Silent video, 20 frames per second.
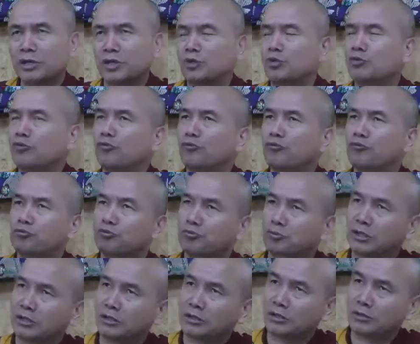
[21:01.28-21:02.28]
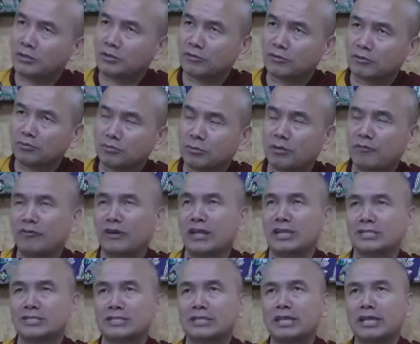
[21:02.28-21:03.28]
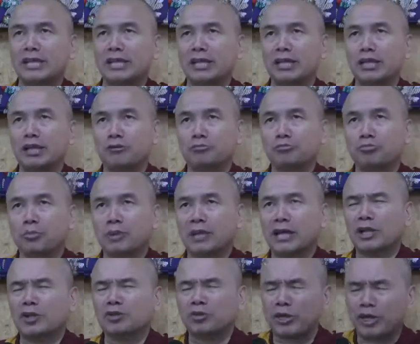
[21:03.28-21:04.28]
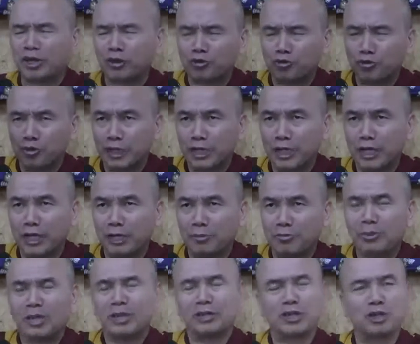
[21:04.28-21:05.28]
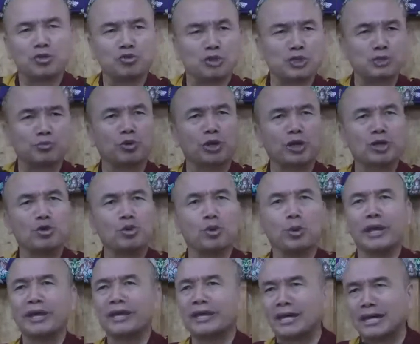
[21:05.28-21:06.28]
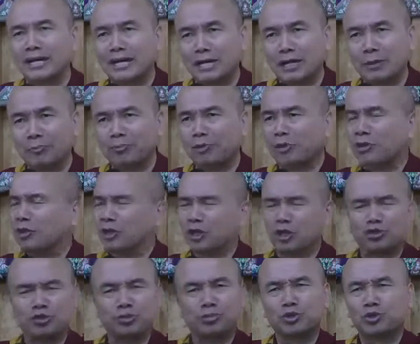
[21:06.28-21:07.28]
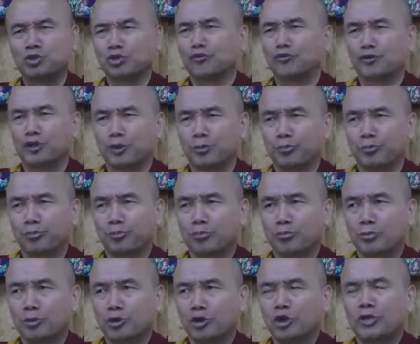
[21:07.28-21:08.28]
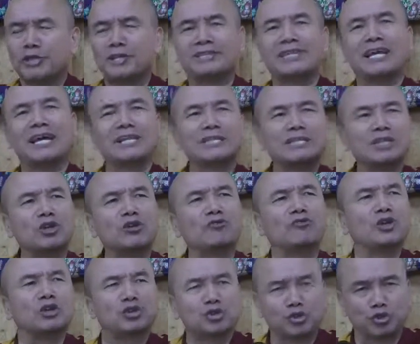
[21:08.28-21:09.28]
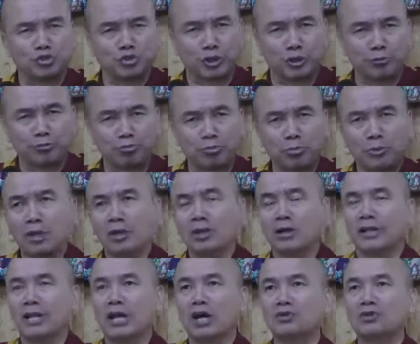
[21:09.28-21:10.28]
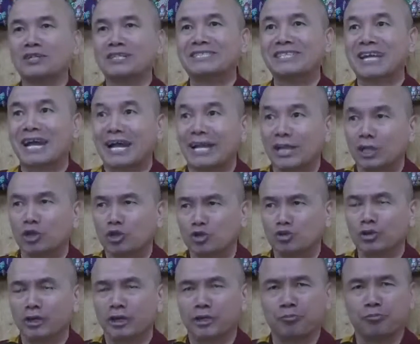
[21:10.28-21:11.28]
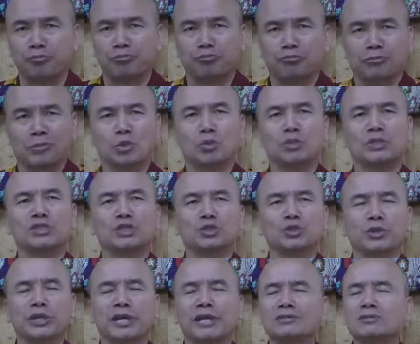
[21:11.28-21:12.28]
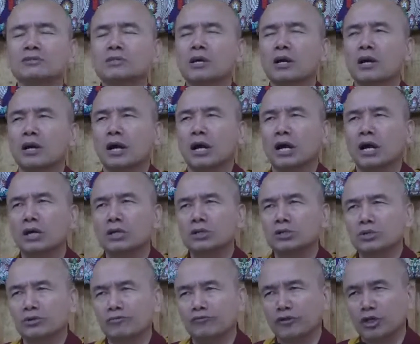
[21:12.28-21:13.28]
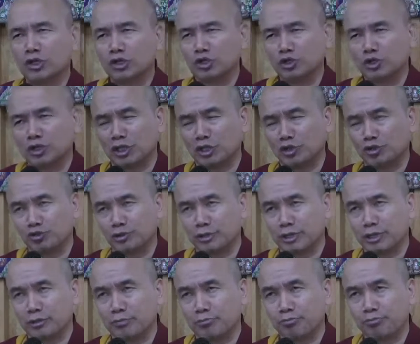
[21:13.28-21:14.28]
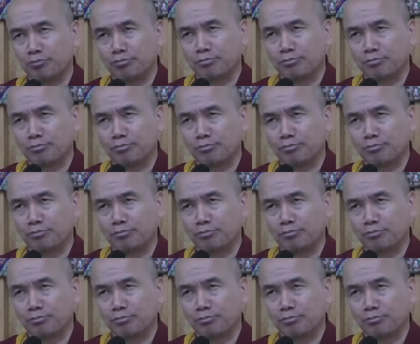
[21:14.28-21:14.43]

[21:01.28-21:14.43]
you fell asleep, and you had a dream. Then this morning you wake up, the dream is over. Okay, that is the conventional dream. Now there is another dream, which is known as unconventional dream.